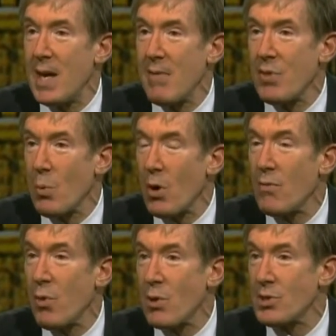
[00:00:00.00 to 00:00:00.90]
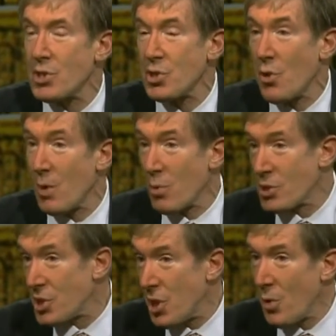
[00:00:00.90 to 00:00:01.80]
If the workforce is growing more
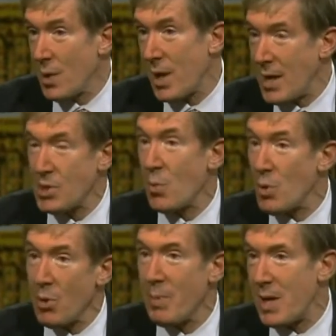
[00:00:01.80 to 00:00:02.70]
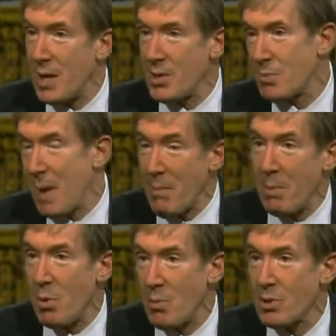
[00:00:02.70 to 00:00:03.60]
slowly, as it will be as baby
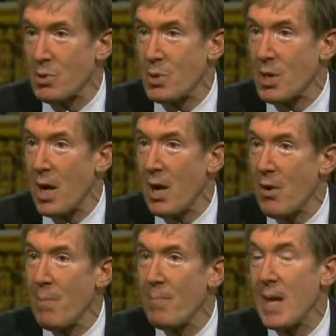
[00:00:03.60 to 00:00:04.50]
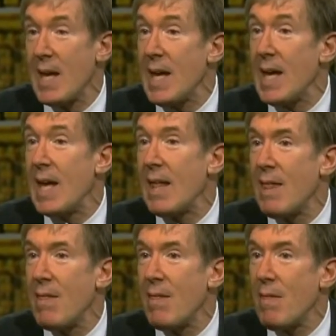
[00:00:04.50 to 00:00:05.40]
boomers retire, right.
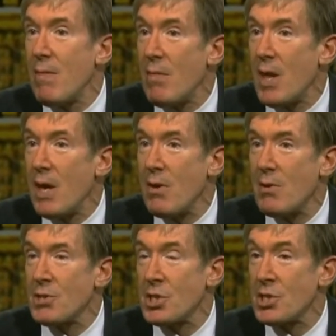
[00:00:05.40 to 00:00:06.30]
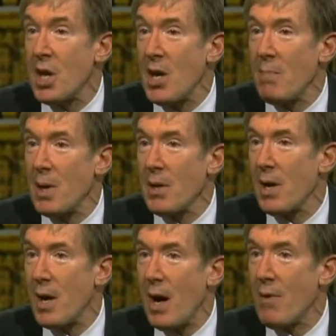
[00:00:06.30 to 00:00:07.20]
the
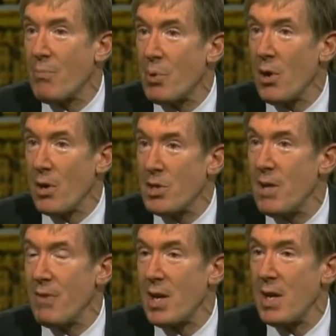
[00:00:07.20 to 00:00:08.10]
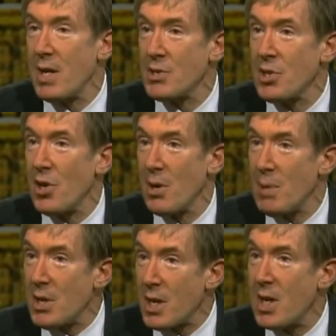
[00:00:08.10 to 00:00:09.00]
sustainability of productivity is going to
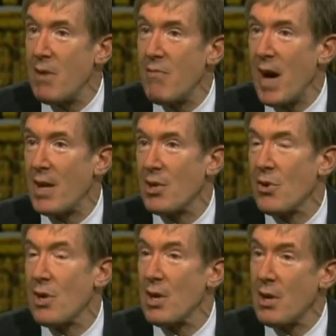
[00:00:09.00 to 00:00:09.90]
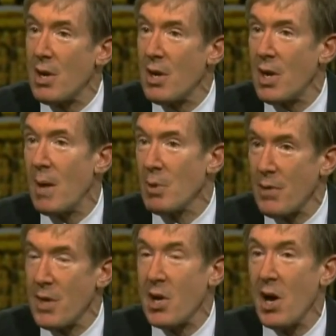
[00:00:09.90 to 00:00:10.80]
be the key factor in
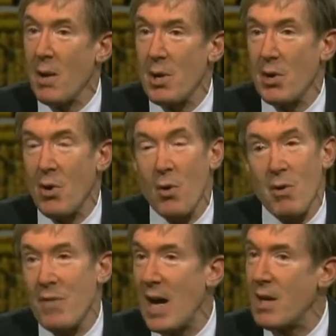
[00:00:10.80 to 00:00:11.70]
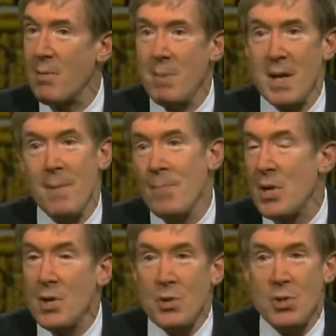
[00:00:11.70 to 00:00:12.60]
enabling the economy to grow. And if that can be
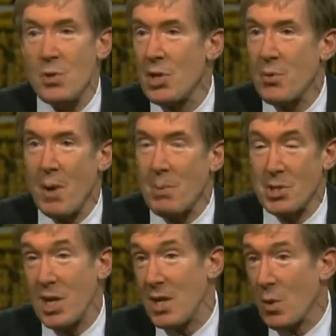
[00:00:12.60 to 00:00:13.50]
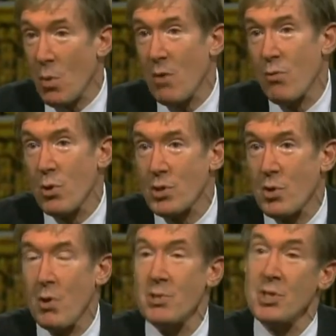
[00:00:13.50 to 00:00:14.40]
2 to 3%, and the workforce
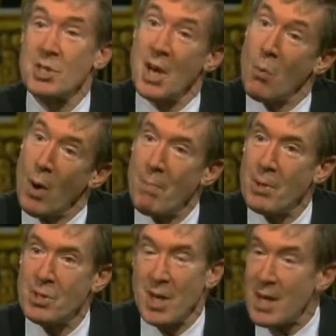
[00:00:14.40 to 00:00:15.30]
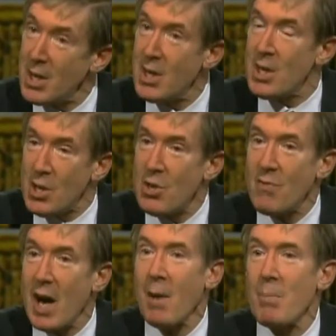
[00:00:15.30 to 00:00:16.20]
grows at, say, 1%, you've
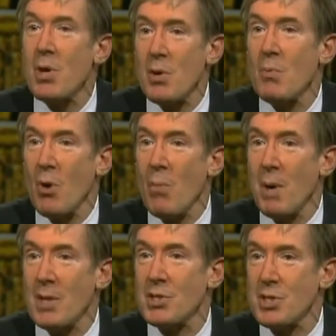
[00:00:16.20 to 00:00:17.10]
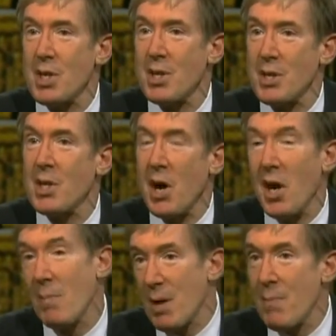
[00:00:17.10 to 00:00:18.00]
got a pretty robust uh,
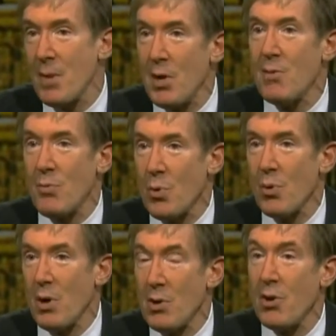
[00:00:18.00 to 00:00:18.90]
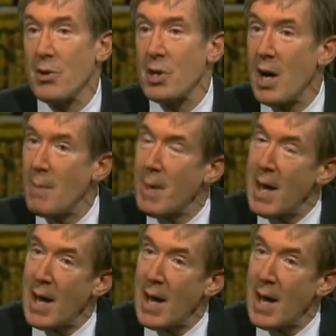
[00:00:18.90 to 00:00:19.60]
economy for a long time.